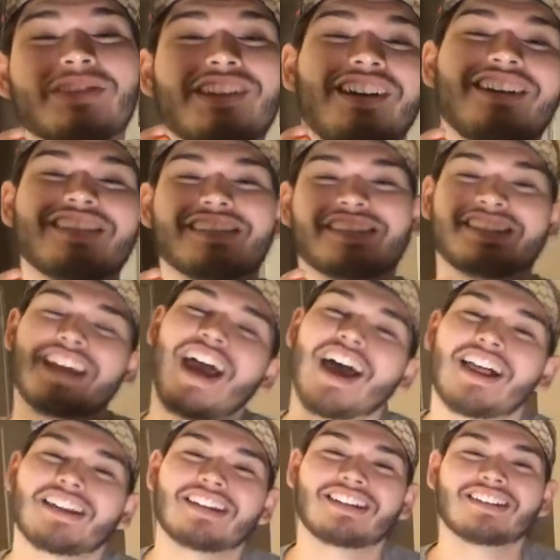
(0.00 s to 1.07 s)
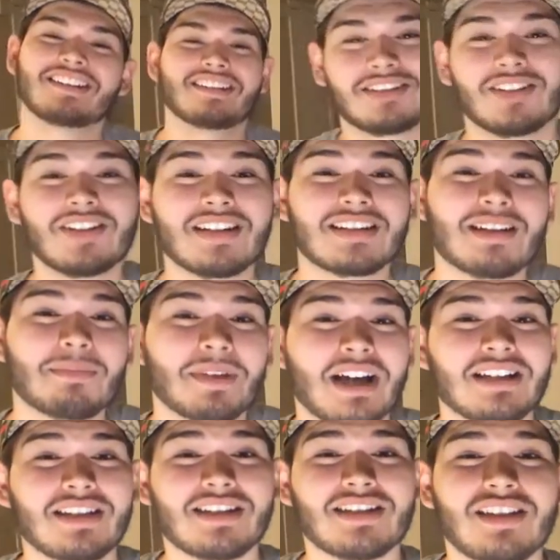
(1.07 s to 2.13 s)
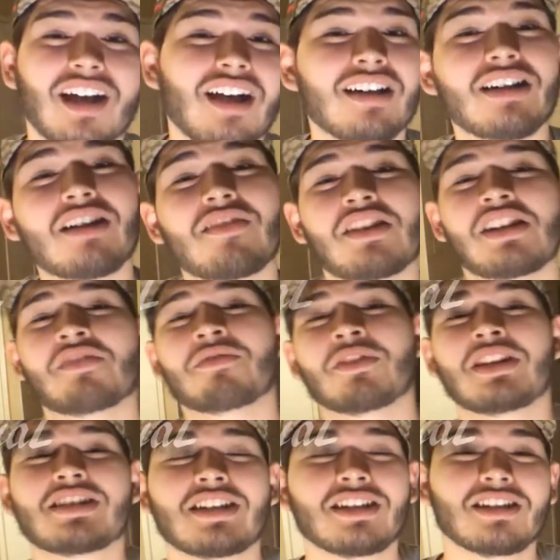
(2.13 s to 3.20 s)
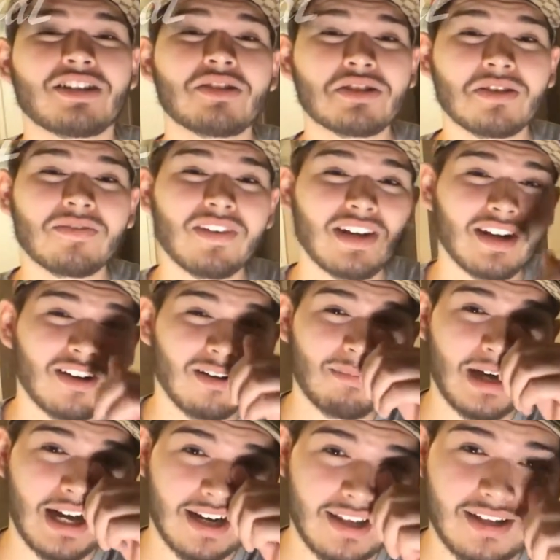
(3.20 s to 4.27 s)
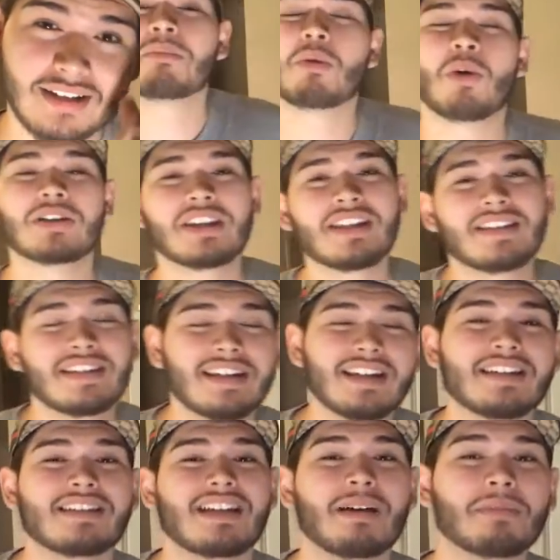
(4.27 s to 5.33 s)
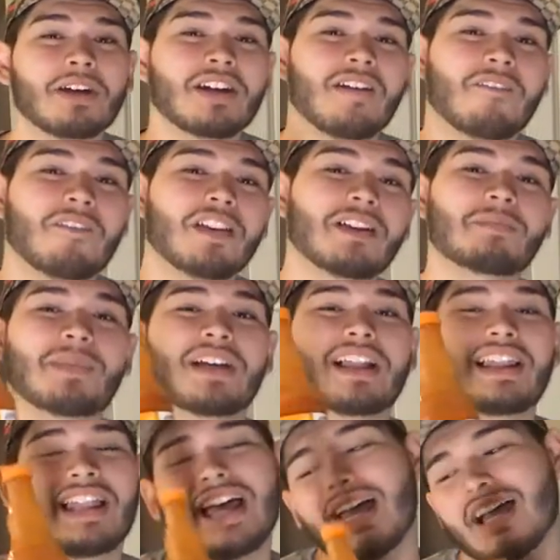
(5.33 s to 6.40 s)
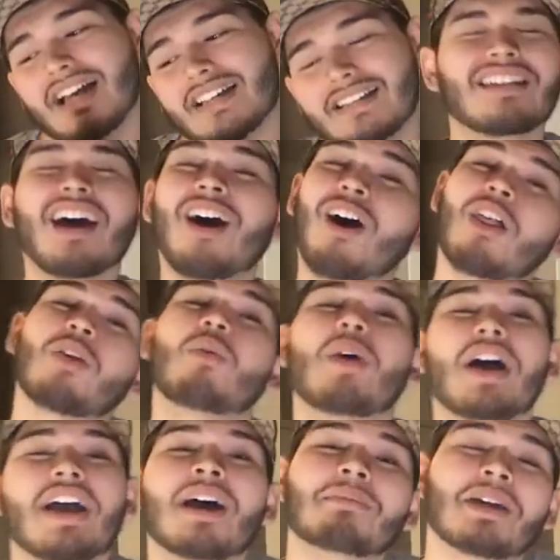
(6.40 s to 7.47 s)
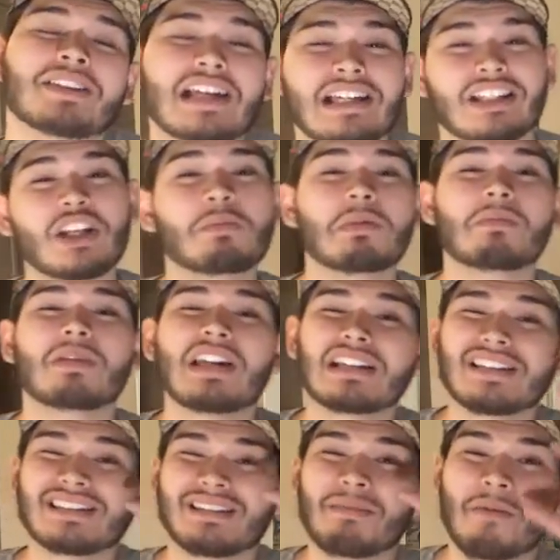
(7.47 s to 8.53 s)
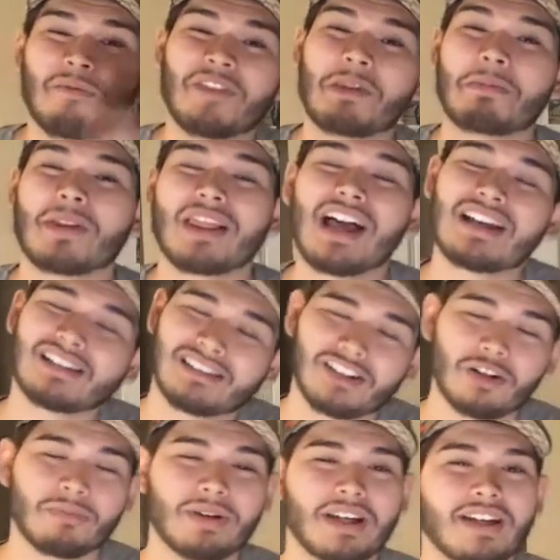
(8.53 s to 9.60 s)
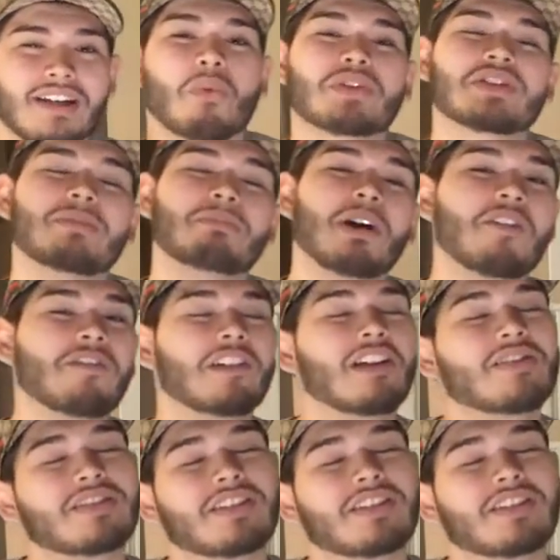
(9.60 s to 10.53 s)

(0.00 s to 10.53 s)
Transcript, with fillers: sauce challenge. This is something I just thought of. I never really seen a YouTube video about it. But what this is, I'm gonna fill up a glass. Not all the way, I'm not that stupid, but like just I'm gonna fill up the glass a little bit with some buffalo